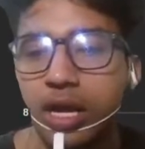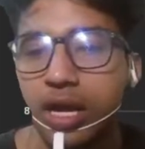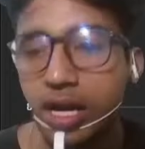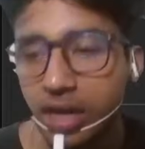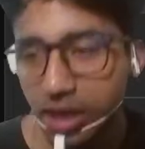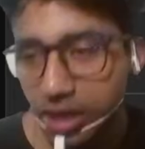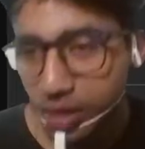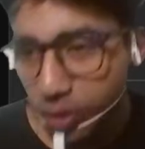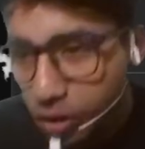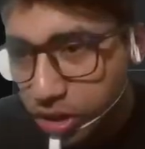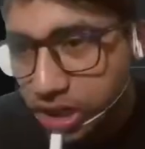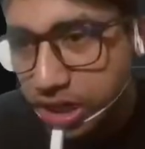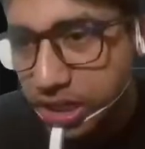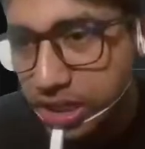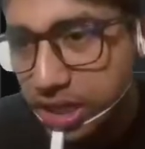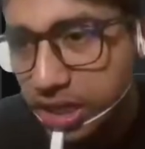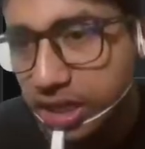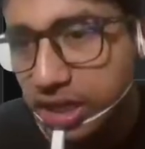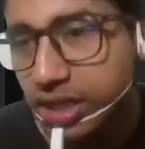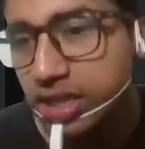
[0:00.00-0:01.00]
in good
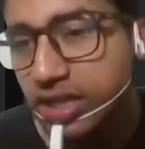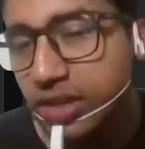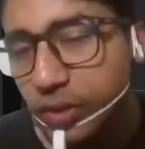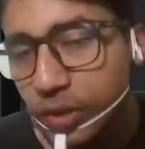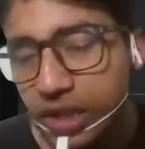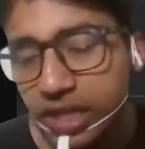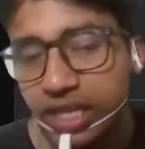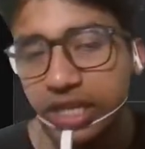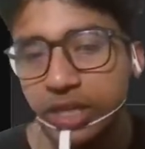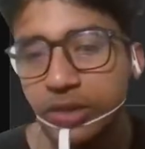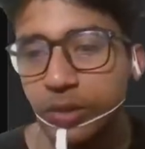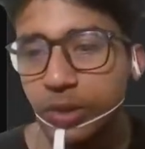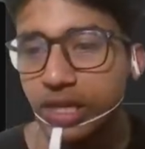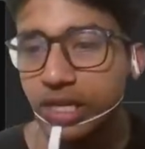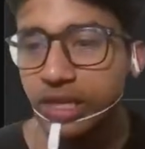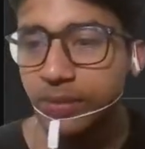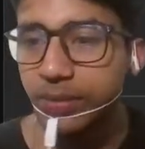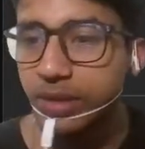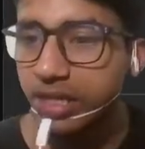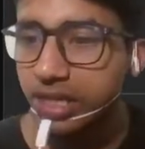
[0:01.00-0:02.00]
career in
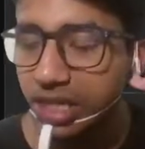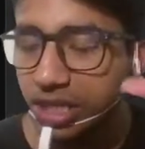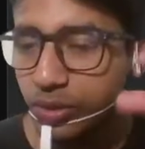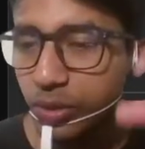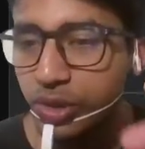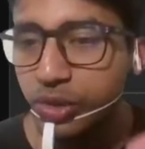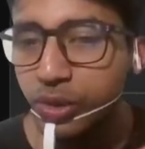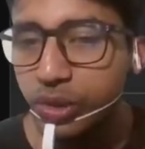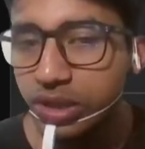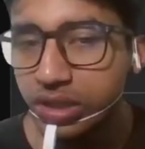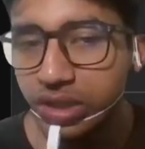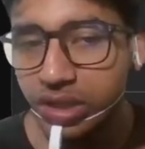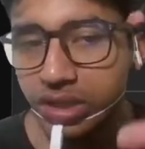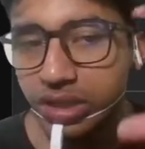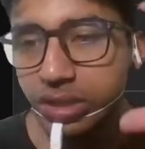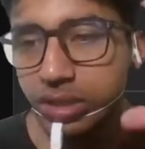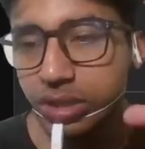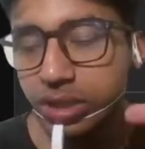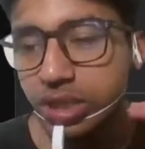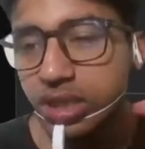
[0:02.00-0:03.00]
2020, but in
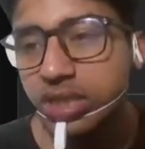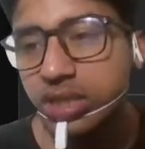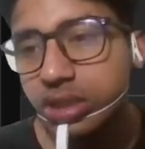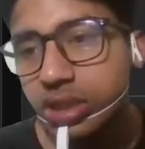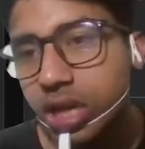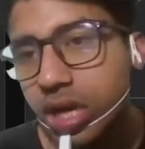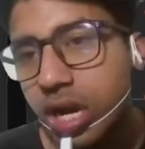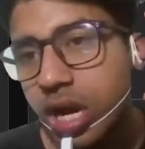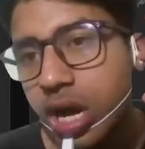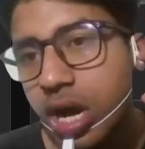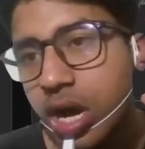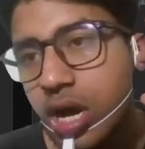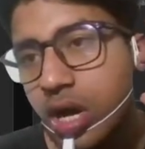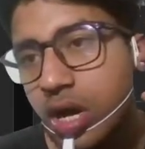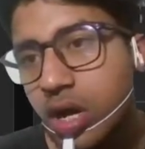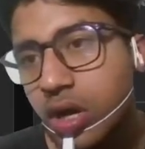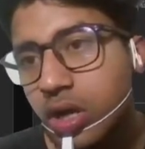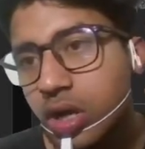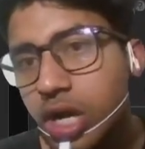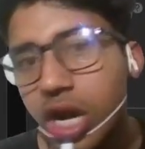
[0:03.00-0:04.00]
2026, the
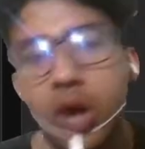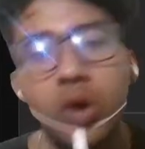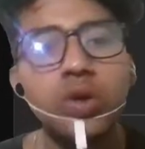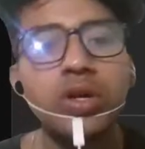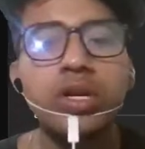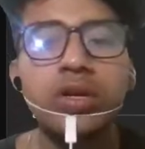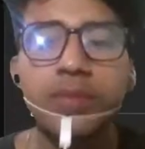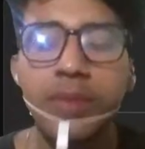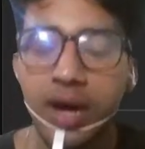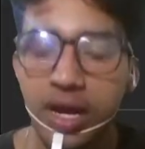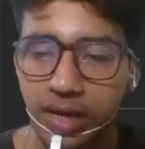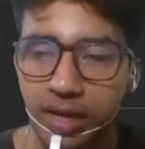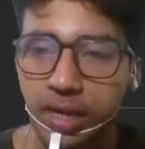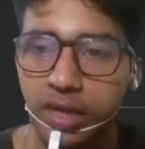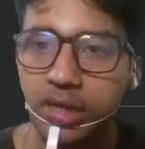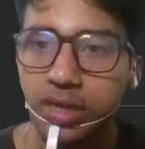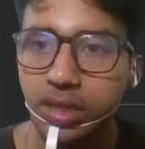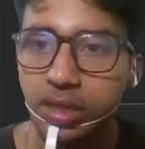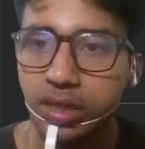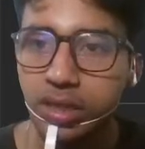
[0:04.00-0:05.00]
crowded
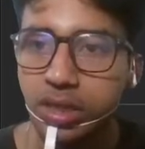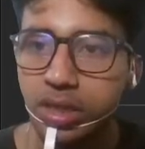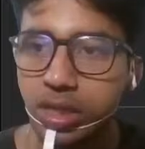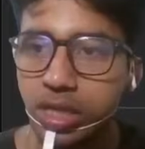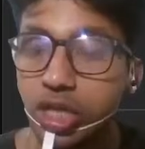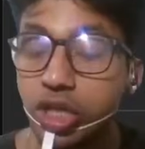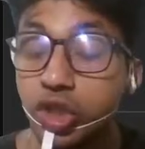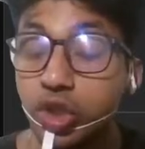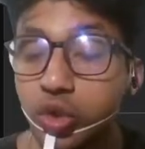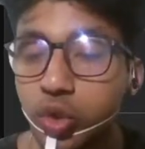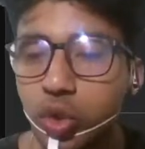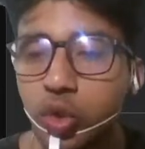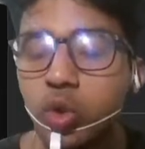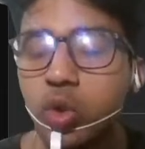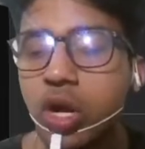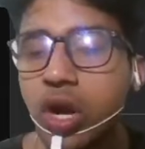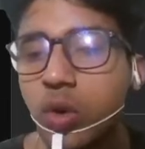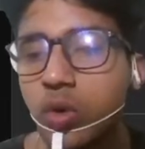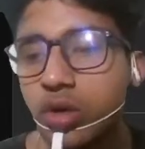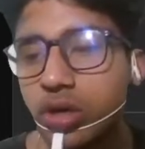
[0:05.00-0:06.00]
market. There is so
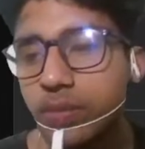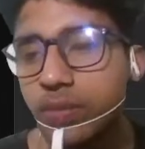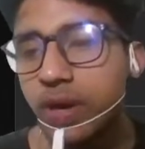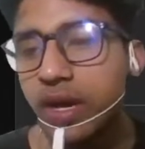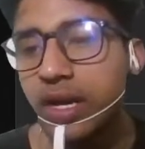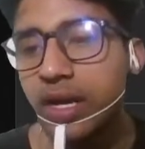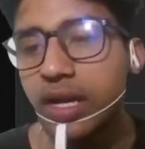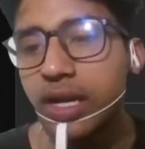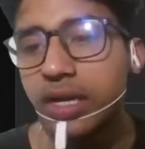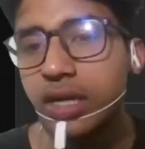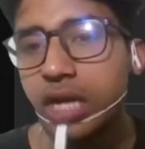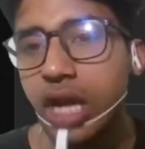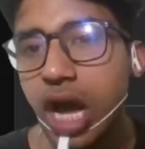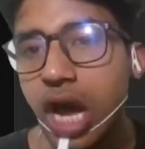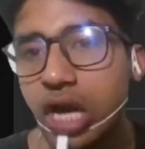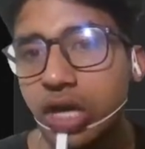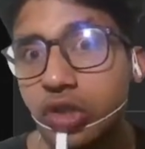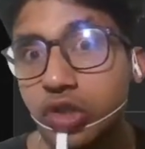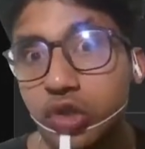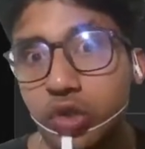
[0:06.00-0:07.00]
crowded market
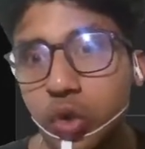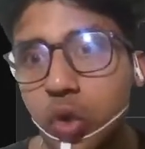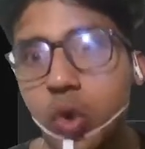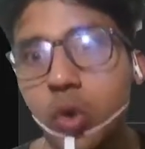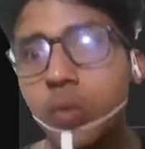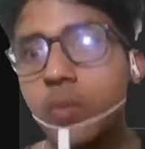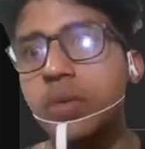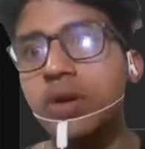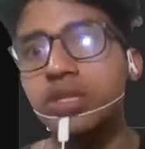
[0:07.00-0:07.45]
and so